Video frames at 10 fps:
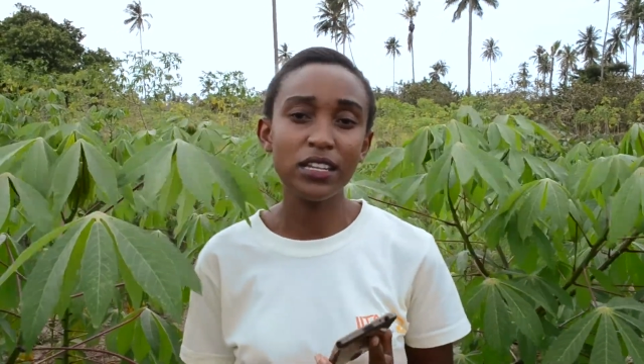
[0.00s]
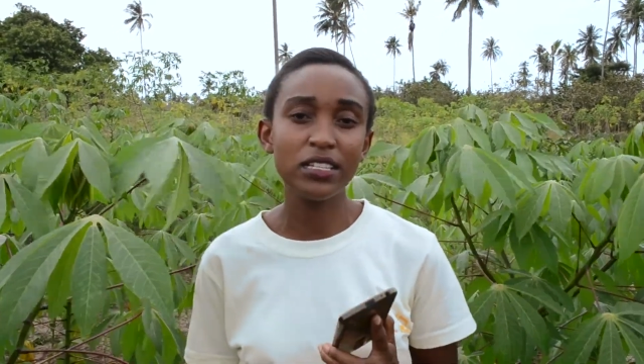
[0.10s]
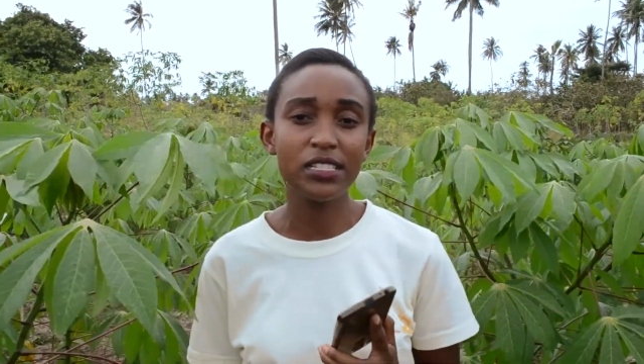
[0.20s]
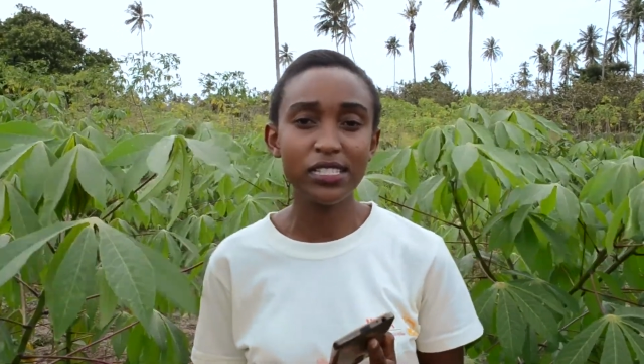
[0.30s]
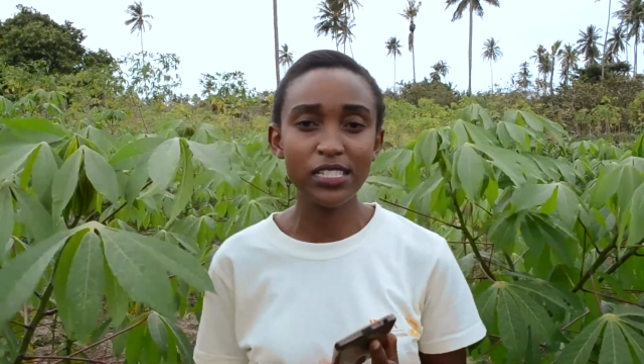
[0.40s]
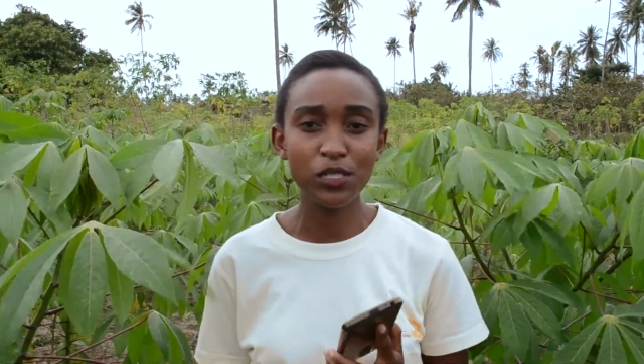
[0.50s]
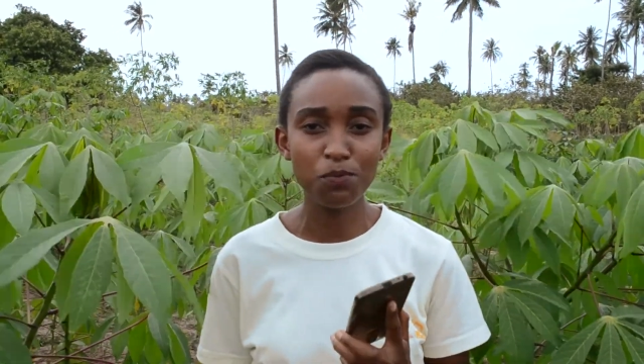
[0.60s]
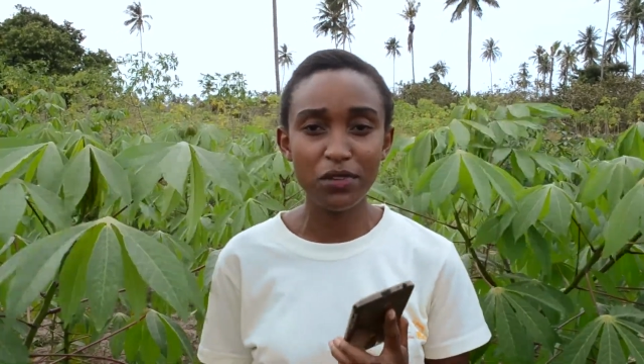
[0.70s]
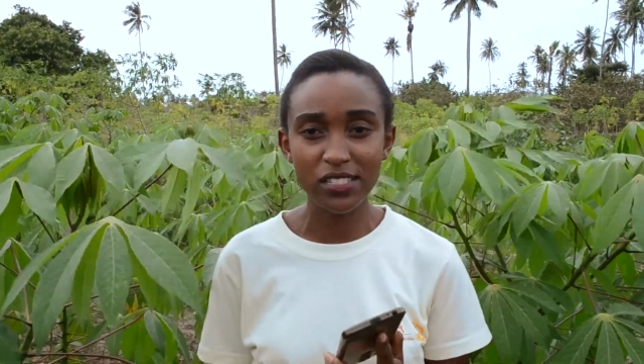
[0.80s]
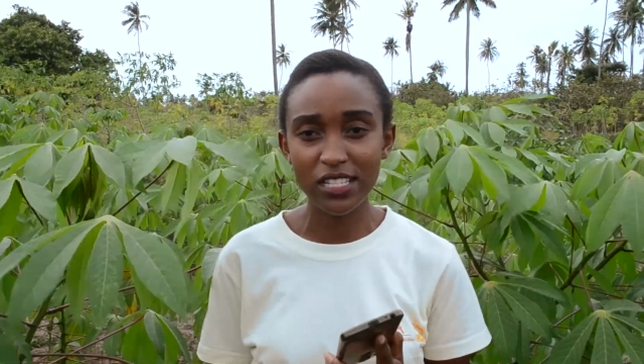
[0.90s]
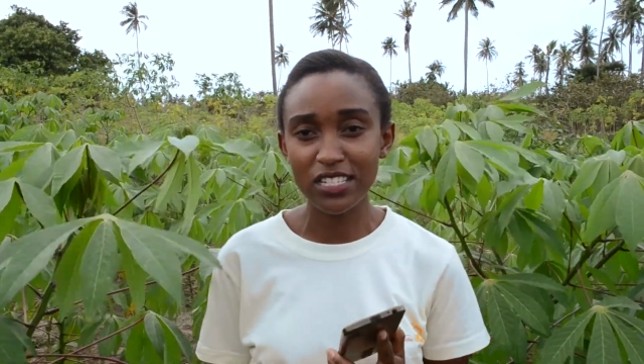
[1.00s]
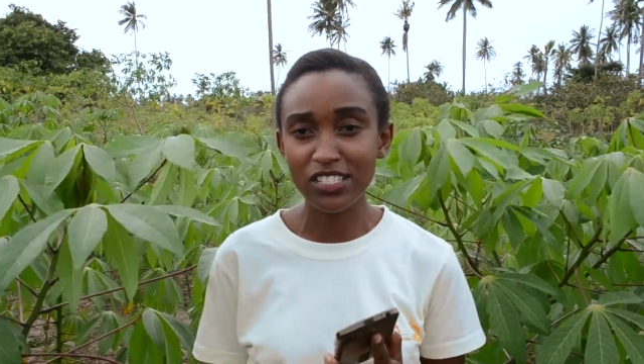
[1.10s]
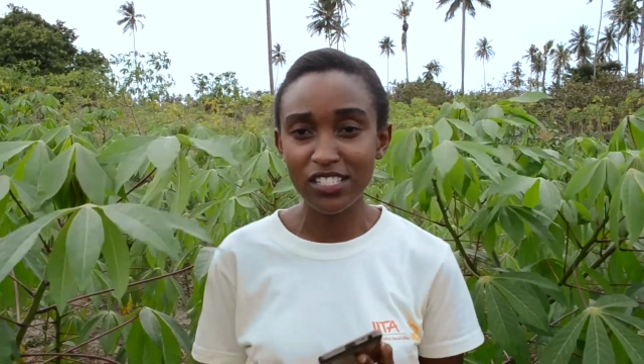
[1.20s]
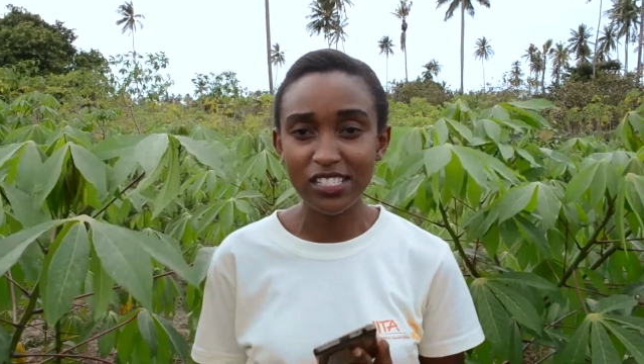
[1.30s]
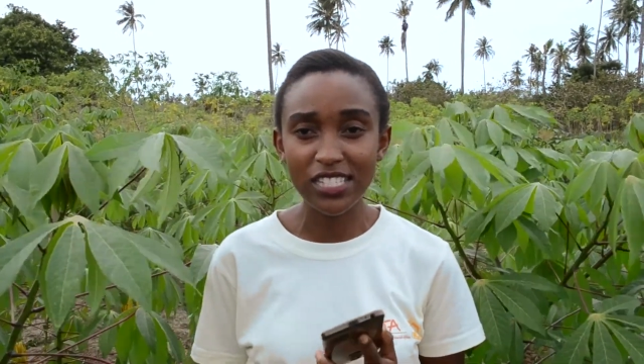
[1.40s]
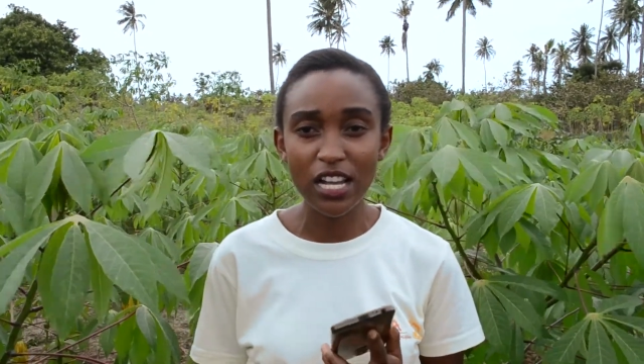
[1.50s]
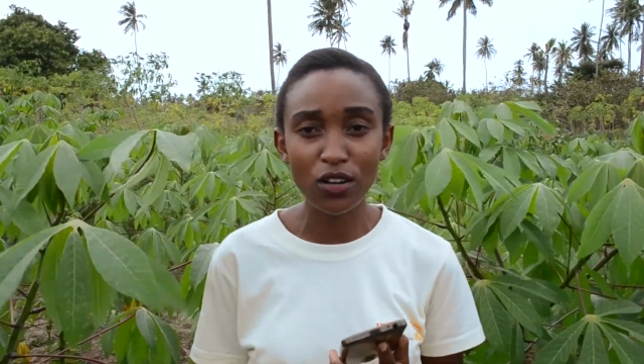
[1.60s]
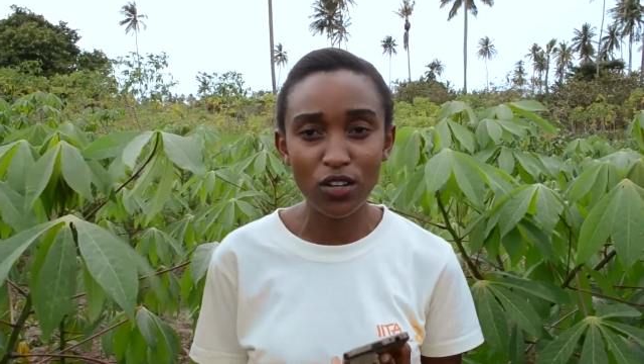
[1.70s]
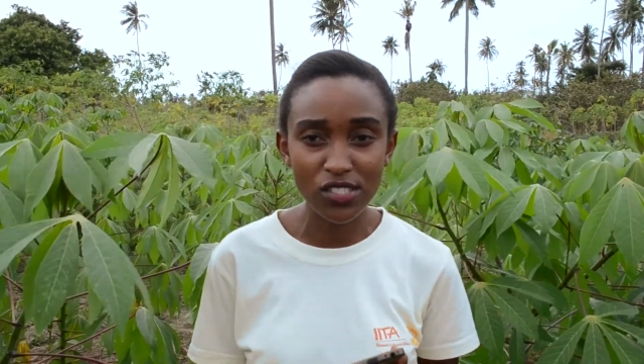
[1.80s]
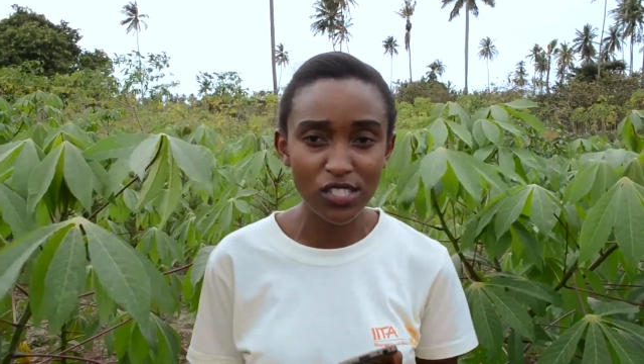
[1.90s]
an instant pest and disease
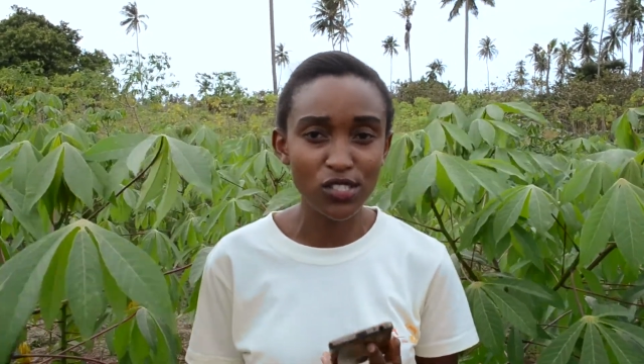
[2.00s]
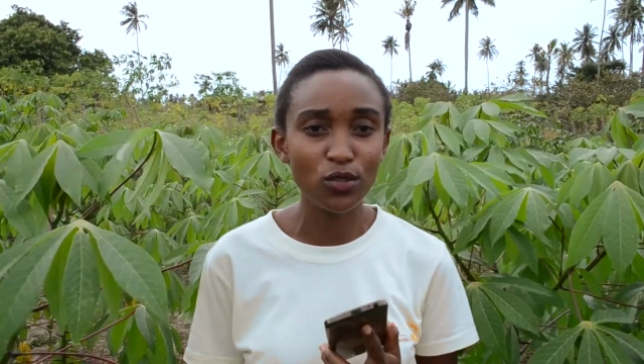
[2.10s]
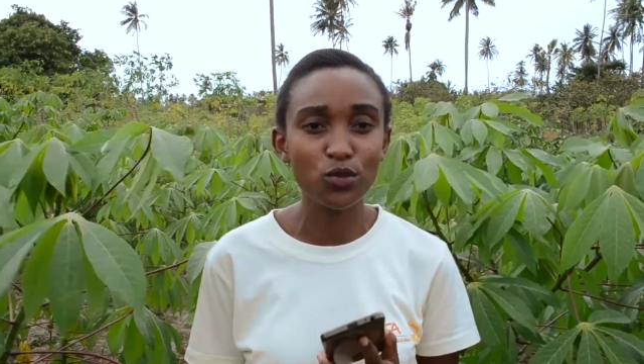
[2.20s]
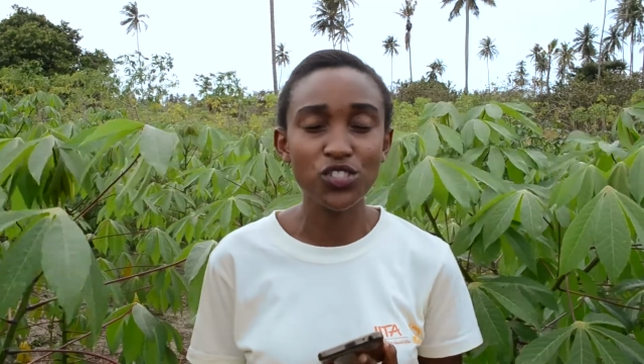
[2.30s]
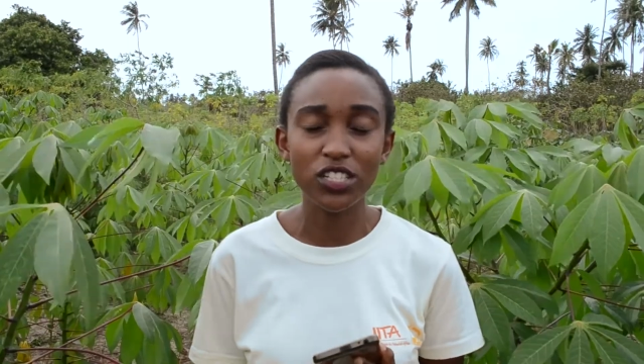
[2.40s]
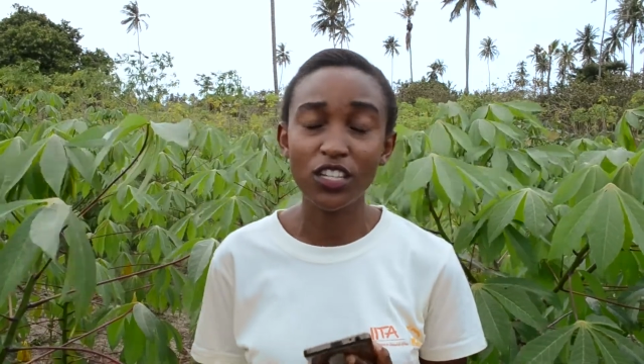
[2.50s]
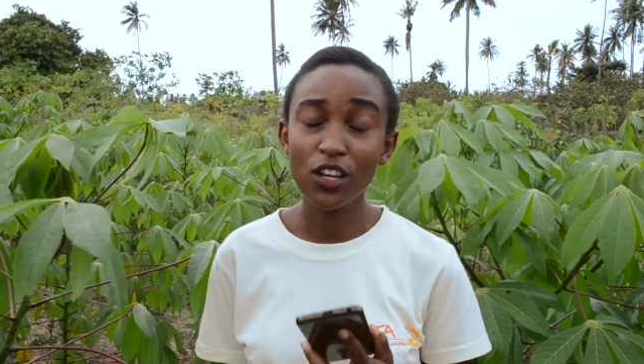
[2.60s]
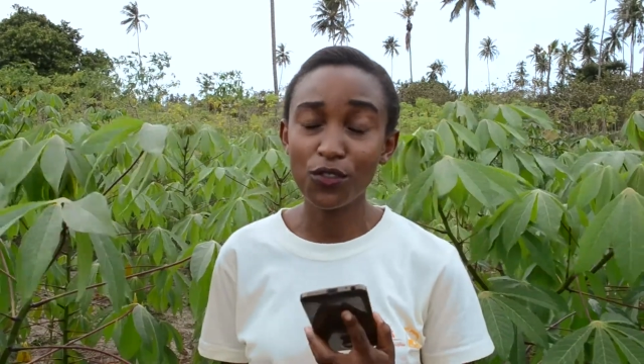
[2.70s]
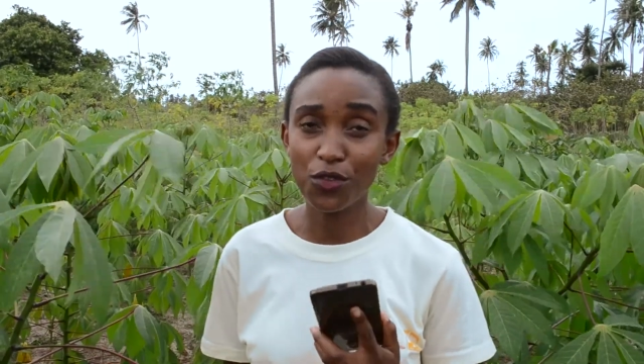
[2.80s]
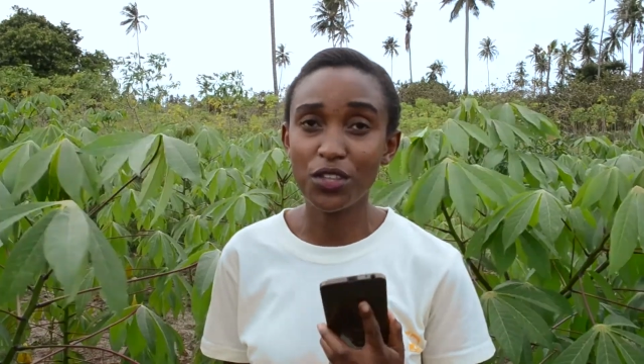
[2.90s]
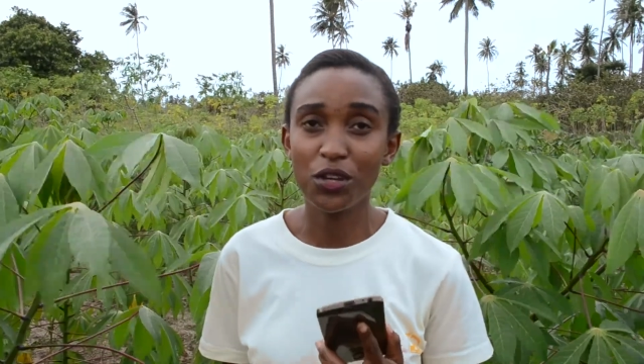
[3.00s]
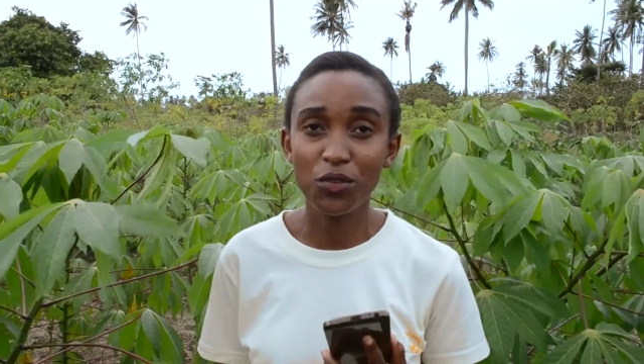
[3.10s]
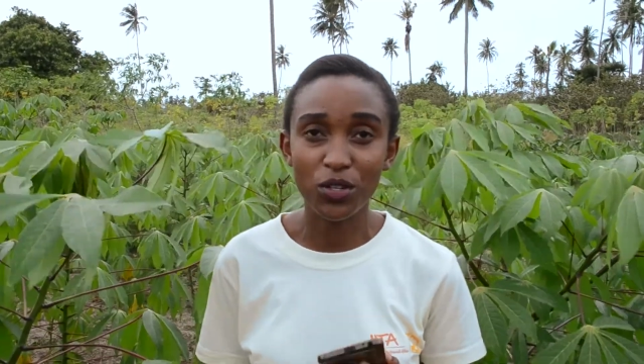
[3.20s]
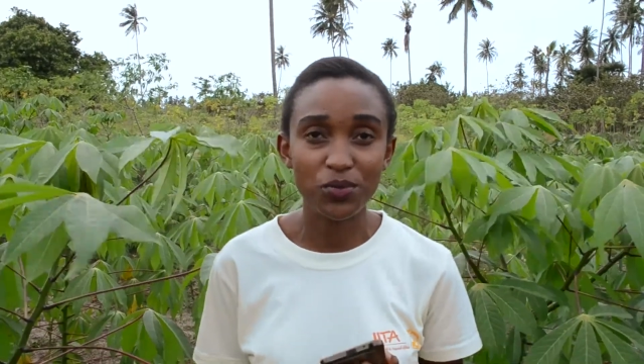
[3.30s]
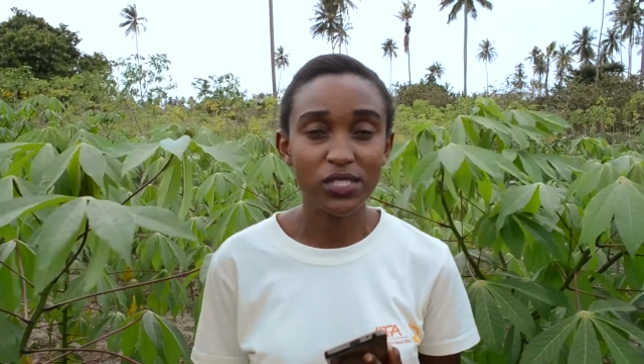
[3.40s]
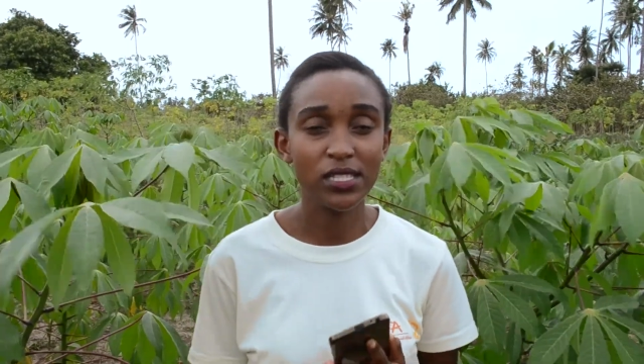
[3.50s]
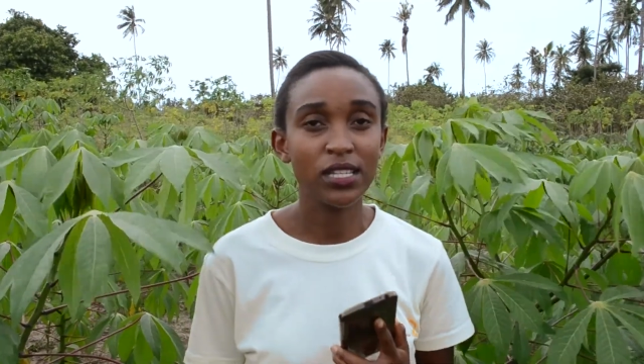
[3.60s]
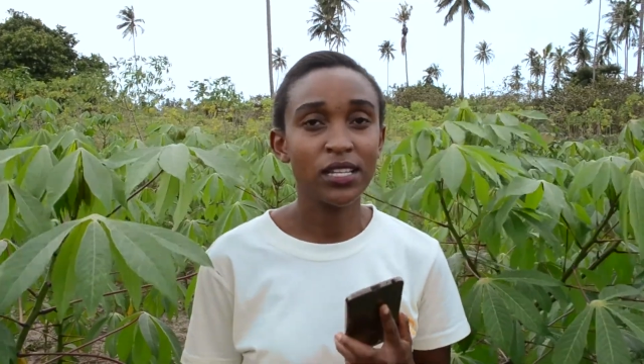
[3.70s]
diagnostic solution for their crops.